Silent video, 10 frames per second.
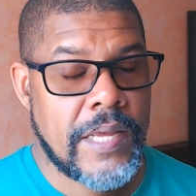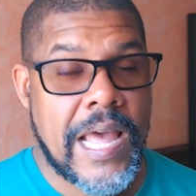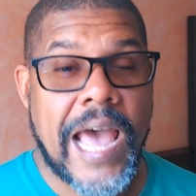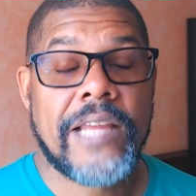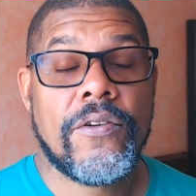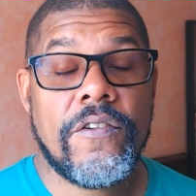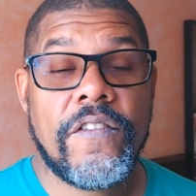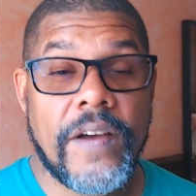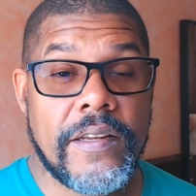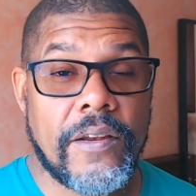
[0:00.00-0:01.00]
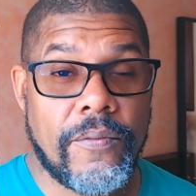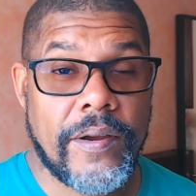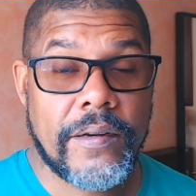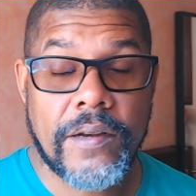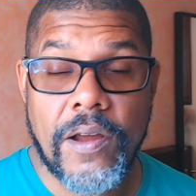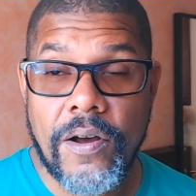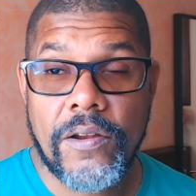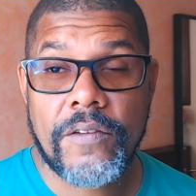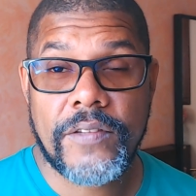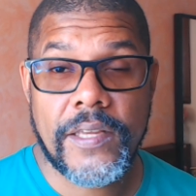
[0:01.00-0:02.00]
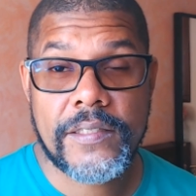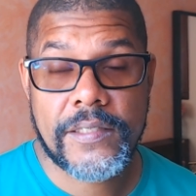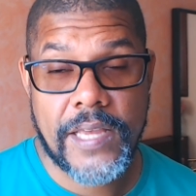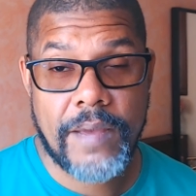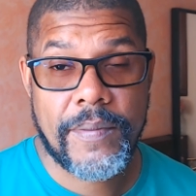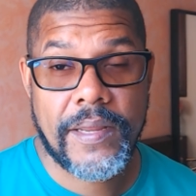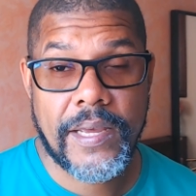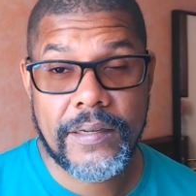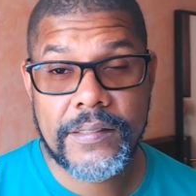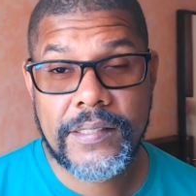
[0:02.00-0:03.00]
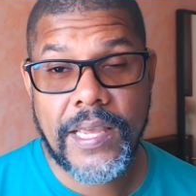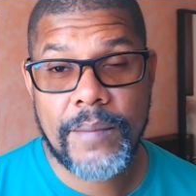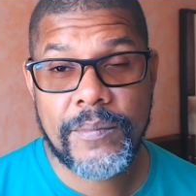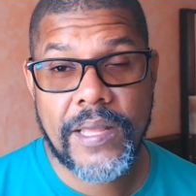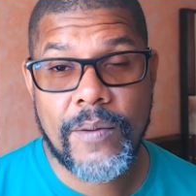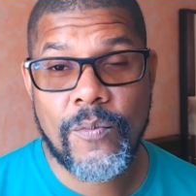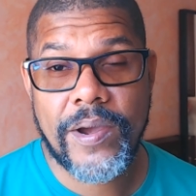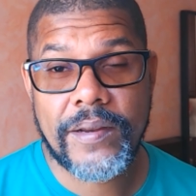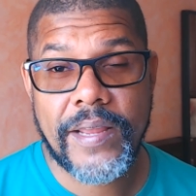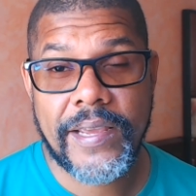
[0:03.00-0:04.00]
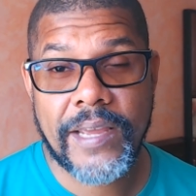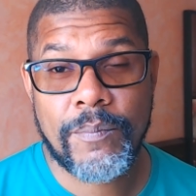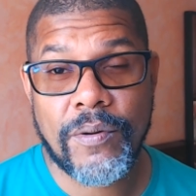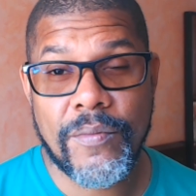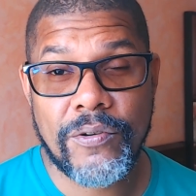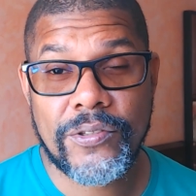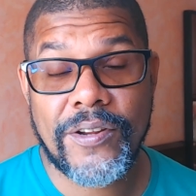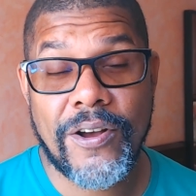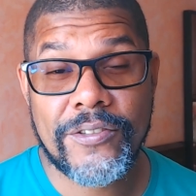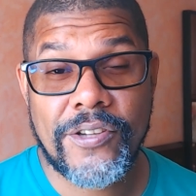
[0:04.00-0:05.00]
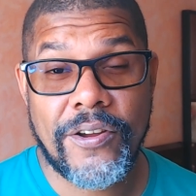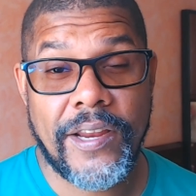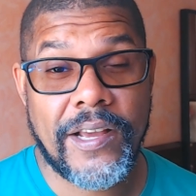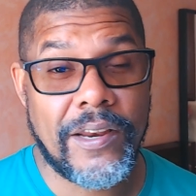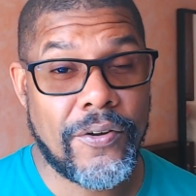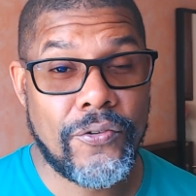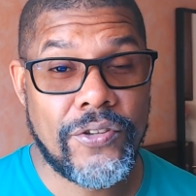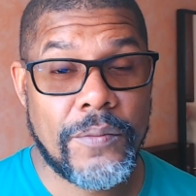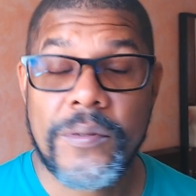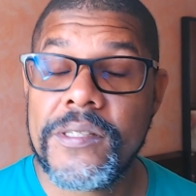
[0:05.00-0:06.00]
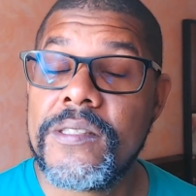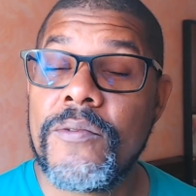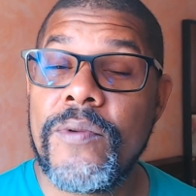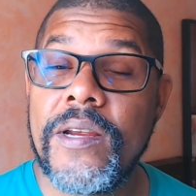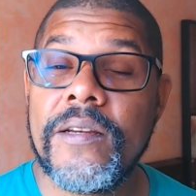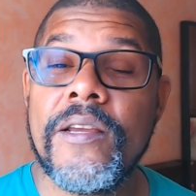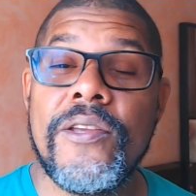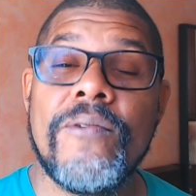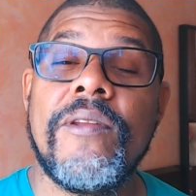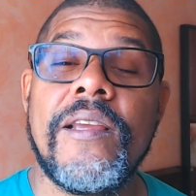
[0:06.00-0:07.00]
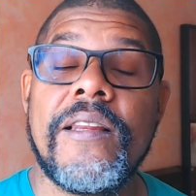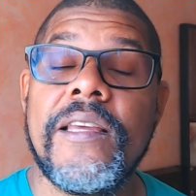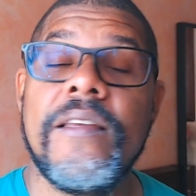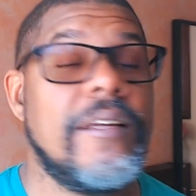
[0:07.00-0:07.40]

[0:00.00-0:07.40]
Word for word: I do find it weird that all of this is happening at the same time when they get promoted also on Nickelodeon, which is a weird, uniquely